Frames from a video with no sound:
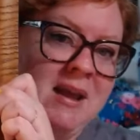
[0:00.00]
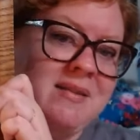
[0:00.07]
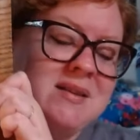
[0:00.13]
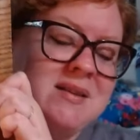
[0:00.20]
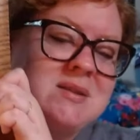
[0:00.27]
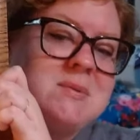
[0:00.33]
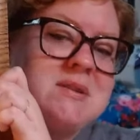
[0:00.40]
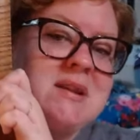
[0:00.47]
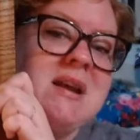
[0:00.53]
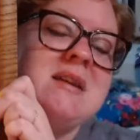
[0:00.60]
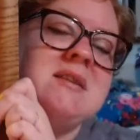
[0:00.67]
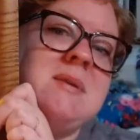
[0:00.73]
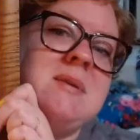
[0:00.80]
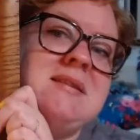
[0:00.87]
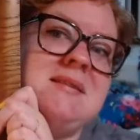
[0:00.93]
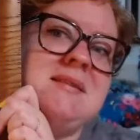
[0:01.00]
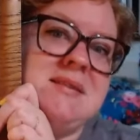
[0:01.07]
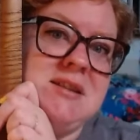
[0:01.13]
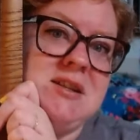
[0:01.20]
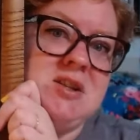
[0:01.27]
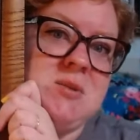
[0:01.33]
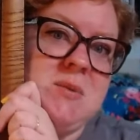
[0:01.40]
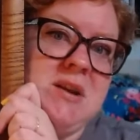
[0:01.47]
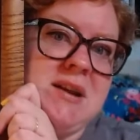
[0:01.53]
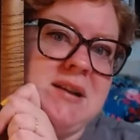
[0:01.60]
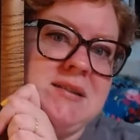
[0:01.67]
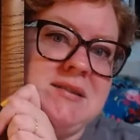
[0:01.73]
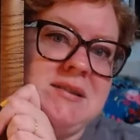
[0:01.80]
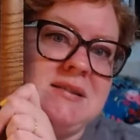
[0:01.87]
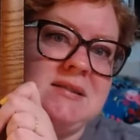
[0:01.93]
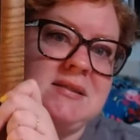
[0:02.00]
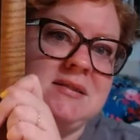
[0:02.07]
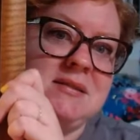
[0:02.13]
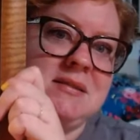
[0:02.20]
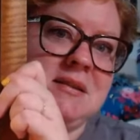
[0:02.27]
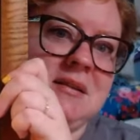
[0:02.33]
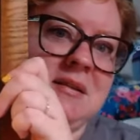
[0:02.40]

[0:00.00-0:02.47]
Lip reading: And this was a nice piece to stitch because it's,